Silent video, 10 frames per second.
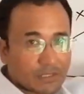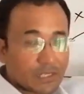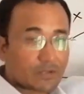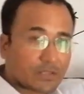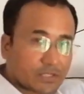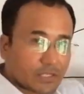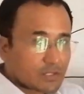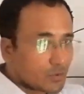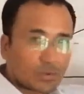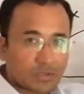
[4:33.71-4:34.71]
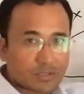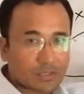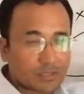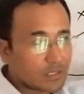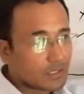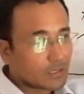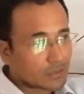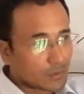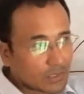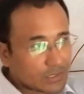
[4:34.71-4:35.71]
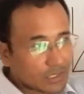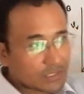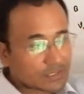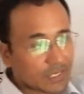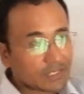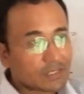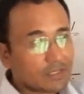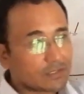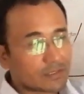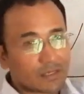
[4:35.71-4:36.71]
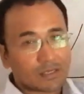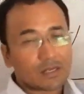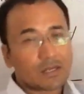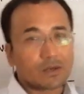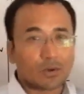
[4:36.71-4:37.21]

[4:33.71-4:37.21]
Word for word: increase decrease, no concern. The only thing is that the